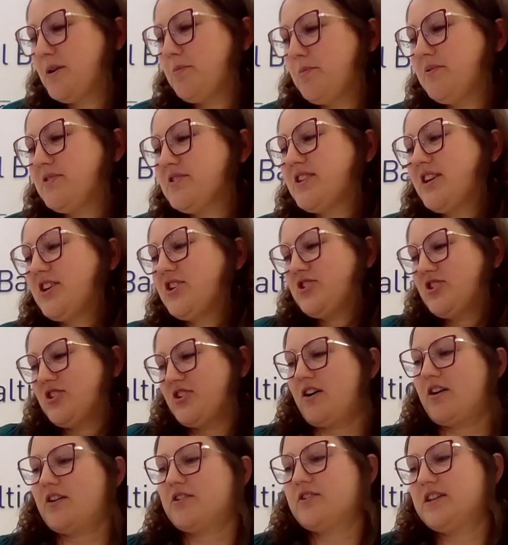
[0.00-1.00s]
If double
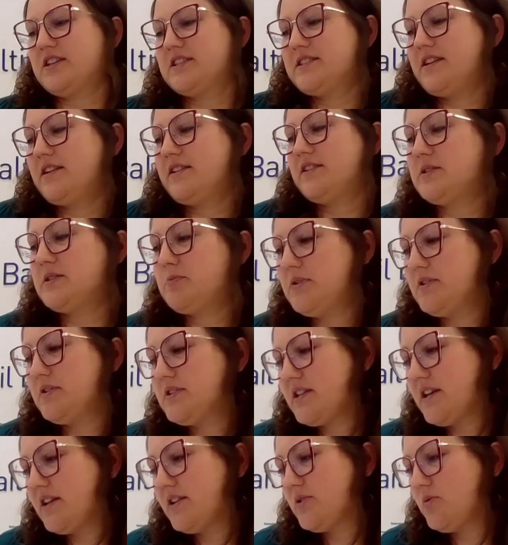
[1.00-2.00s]
station are in
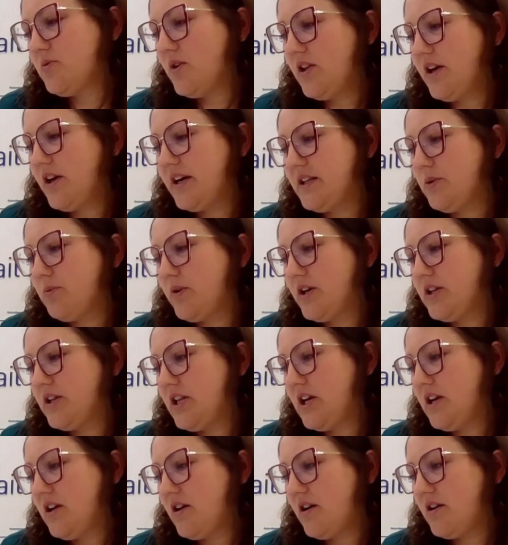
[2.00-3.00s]
Salaspils and Olaina,
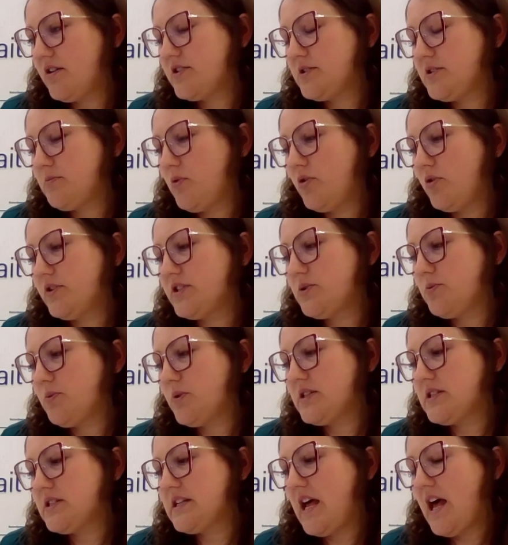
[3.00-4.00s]
why they are smallest
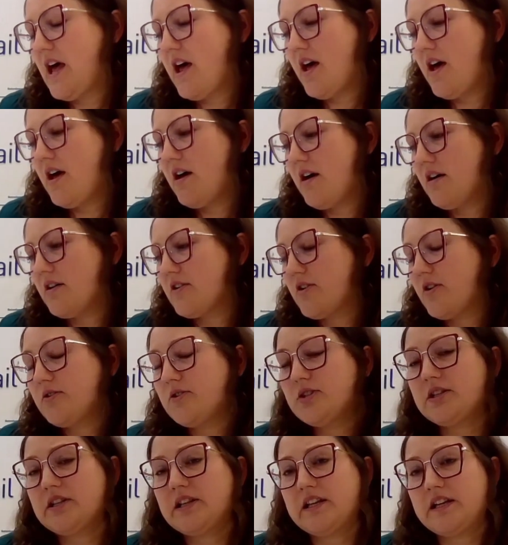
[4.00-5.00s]
ones?
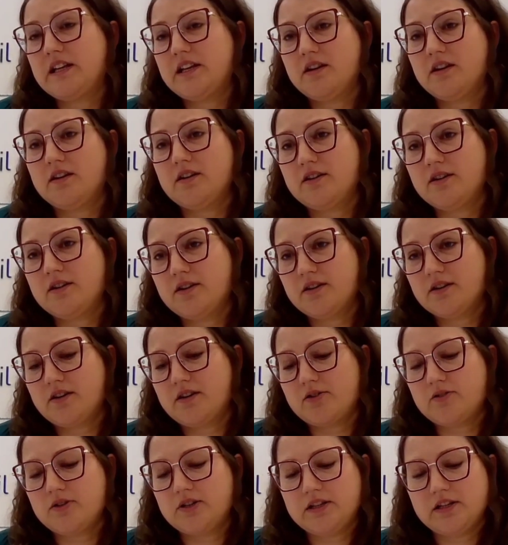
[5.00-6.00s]
Currently,
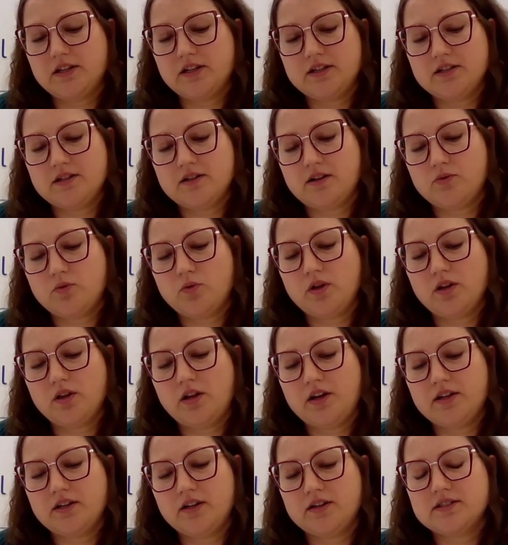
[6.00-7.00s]

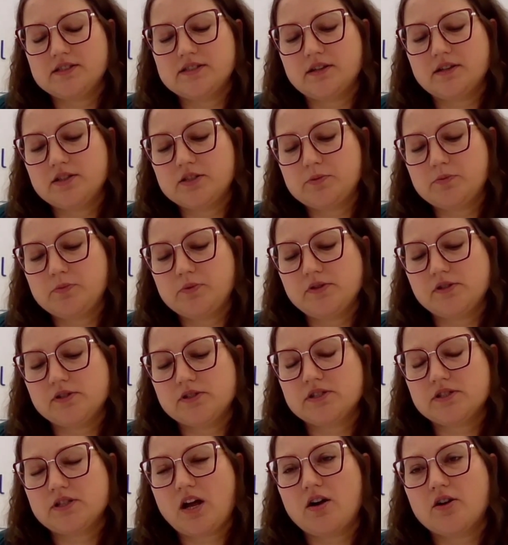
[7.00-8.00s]
Olaina and
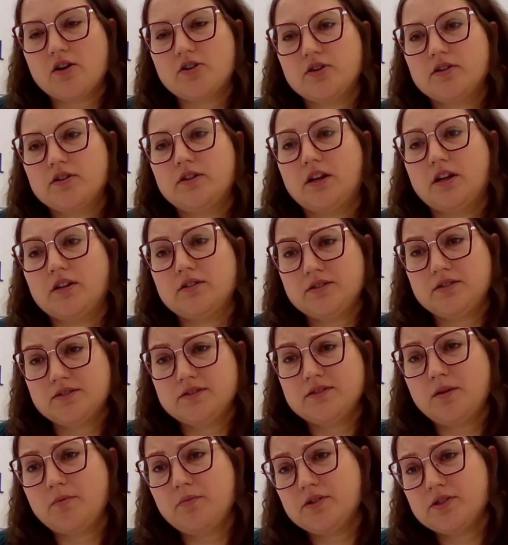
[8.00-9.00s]
Salaspils are not
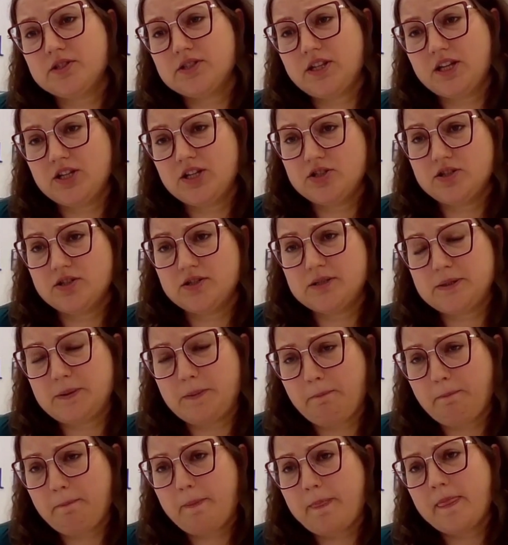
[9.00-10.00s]
double
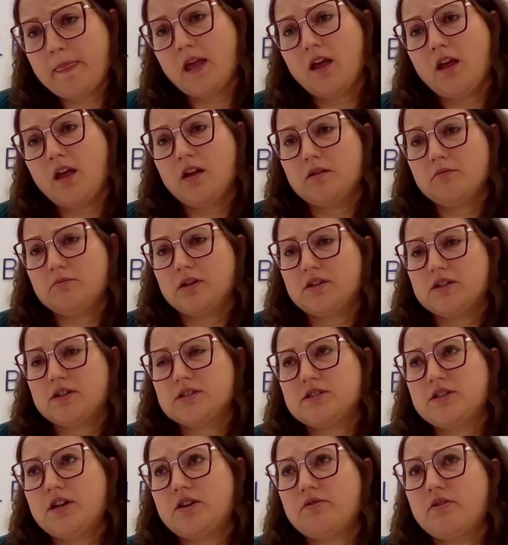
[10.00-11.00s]
stations
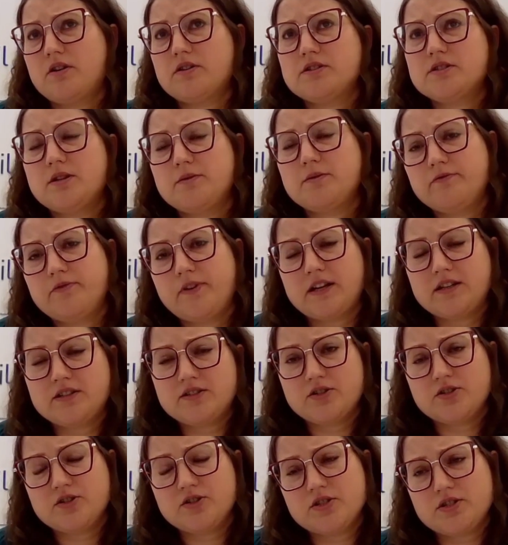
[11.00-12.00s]
because there are some
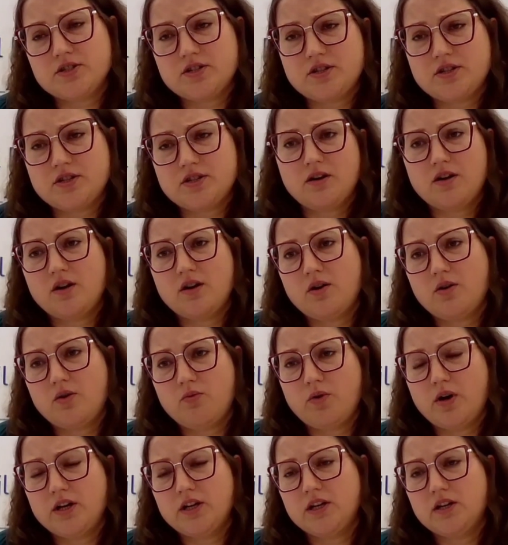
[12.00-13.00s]
factors
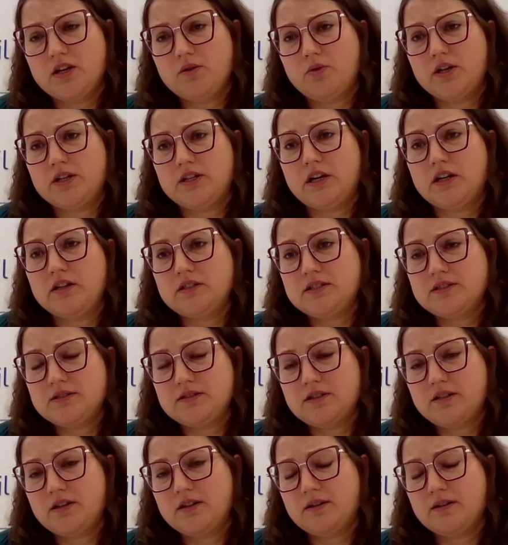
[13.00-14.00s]
why not.
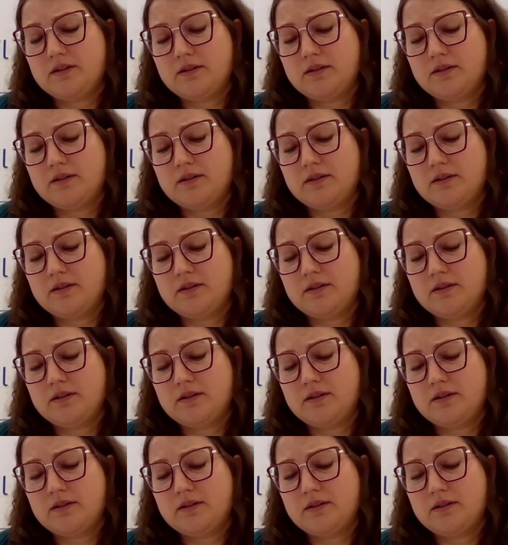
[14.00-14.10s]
